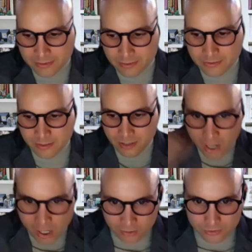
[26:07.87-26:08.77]
It's an
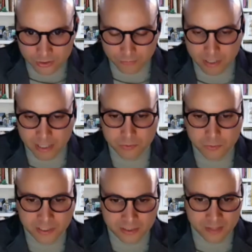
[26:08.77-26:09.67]
ecology, right? So
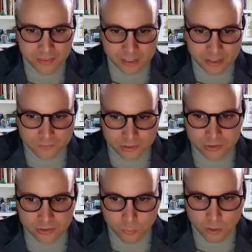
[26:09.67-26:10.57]
we cannot think of
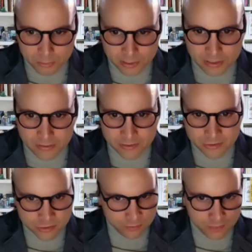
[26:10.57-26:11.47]
teacher well-being,
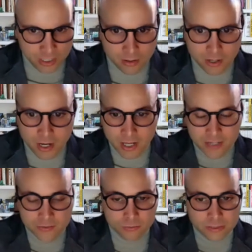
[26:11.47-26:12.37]
teacher self-care
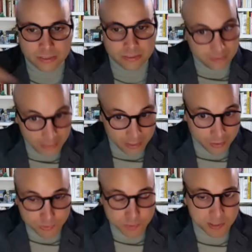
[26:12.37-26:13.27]
as only
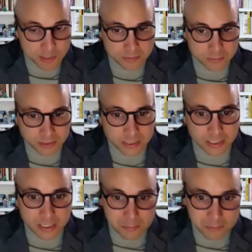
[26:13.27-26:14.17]
their
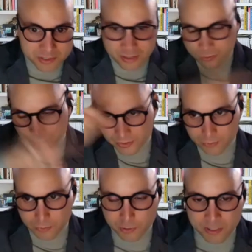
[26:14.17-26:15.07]
responsibility, but as the
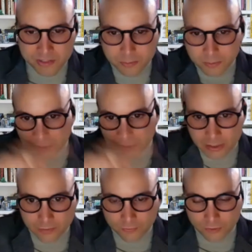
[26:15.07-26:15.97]
responsibility
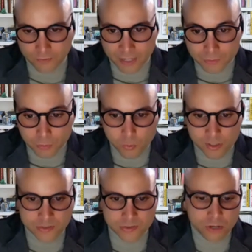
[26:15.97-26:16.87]
of
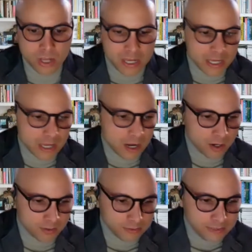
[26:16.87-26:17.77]
everyone. So
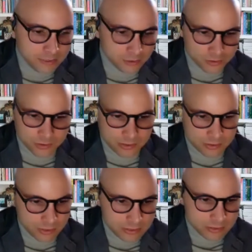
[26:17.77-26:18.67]
our leaders in
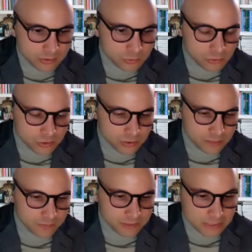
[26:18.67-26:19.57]
the institution
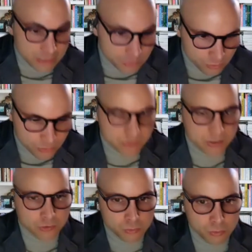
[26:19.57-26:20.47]
giving teachers the
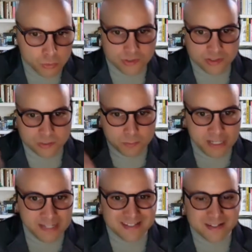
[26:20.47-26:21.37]
tools, the
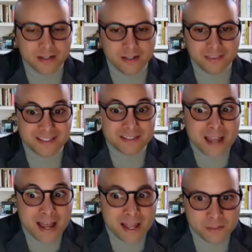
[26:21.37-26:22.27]
space, the
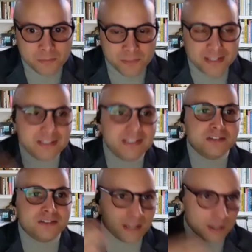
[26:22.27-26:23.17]
time they need
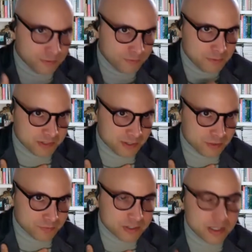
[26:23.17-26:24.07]
to take care of
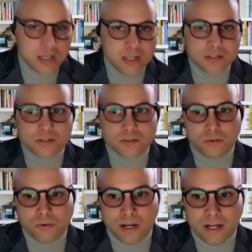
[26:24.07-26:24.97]
themselves.
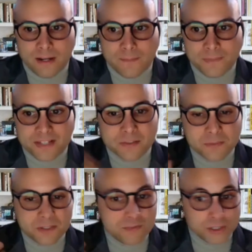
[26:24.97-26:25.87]
So that's
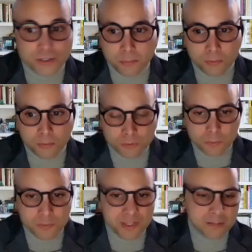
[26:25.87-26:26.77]
something very important
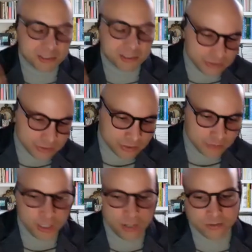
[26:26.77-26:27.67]
when we think about teacher
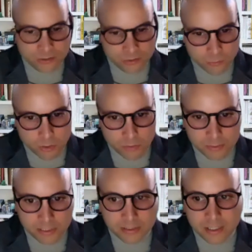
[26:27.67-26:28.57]
self-care, teacher
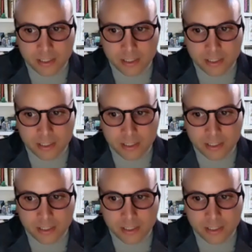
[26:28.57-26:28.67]
well-being.